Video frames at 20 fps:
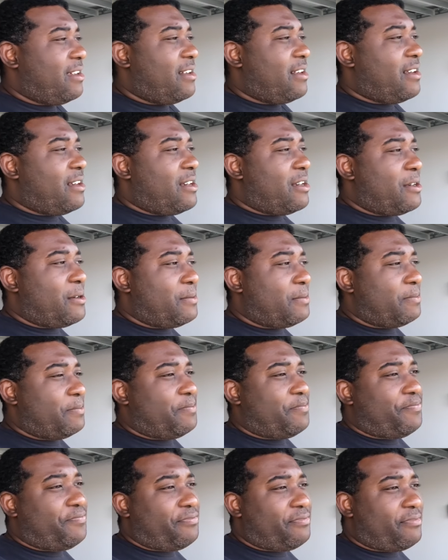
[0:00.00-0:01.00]
Um,
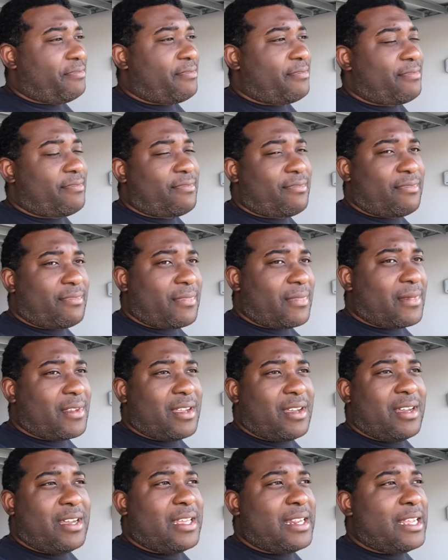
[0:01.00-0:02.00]

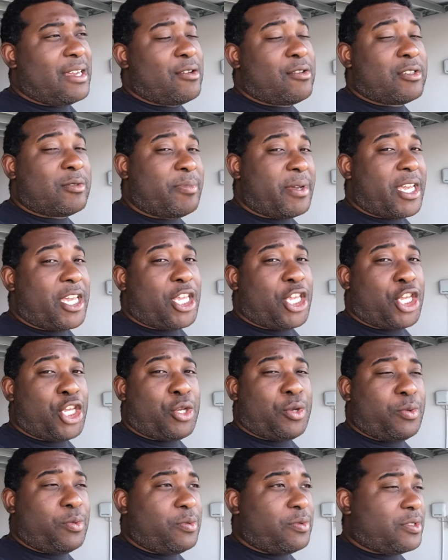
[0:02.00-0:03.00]
and it was being
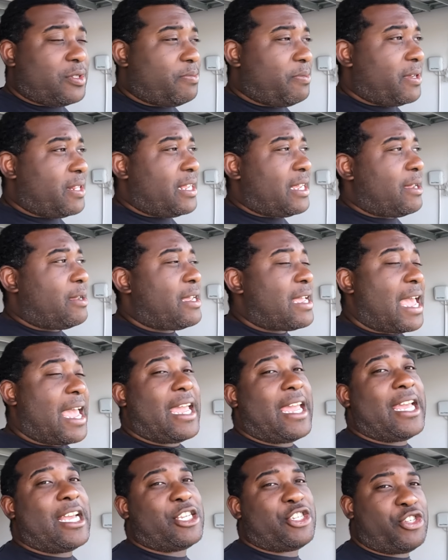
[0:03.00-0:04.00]
used, but then it
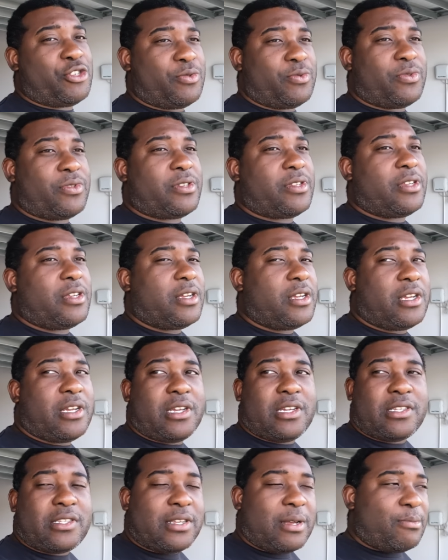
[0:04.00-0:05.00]
had issues.
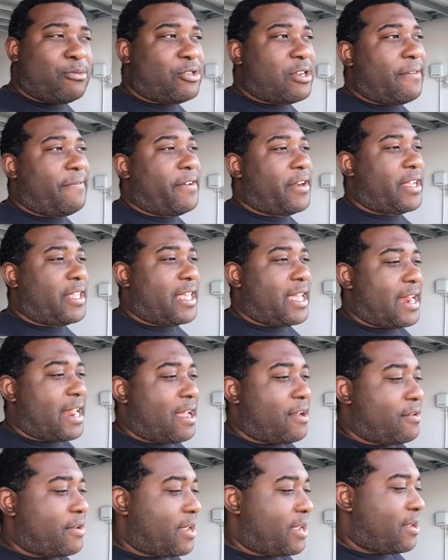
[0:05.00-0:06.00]
So I'm trying to figure that
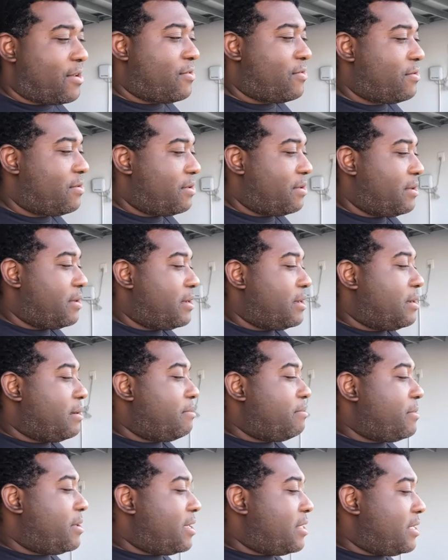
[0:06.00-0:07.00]
out now.
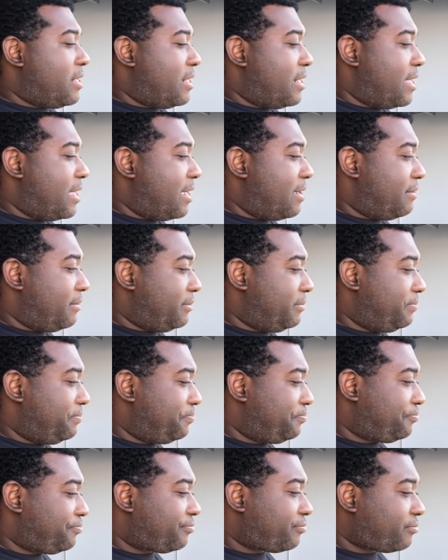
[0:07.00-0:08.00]
But other than that,
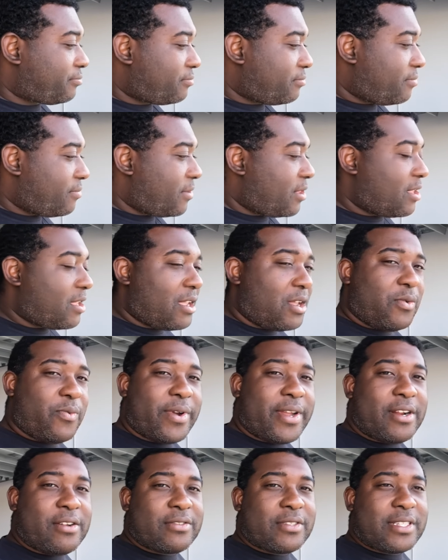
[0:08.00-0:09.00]

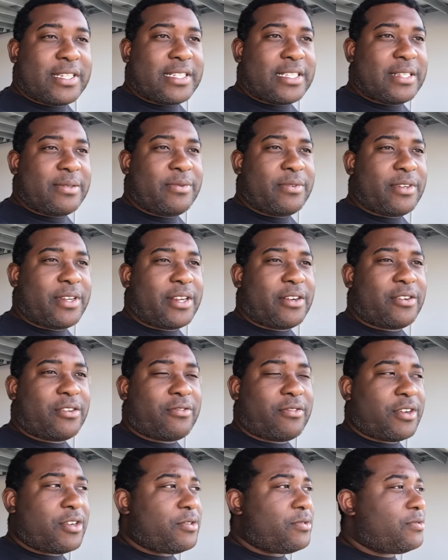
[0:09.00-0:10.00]
we ain't on CC. We'll get on the
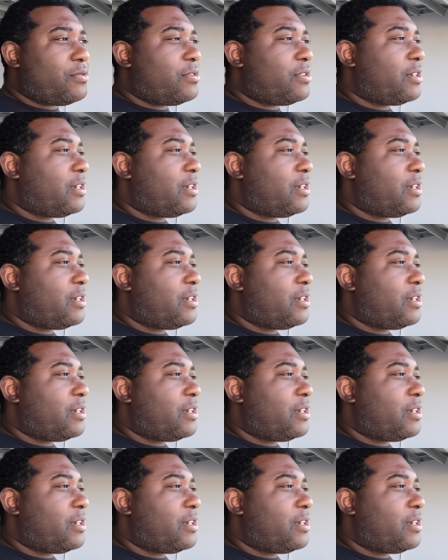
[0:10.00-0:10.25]
road.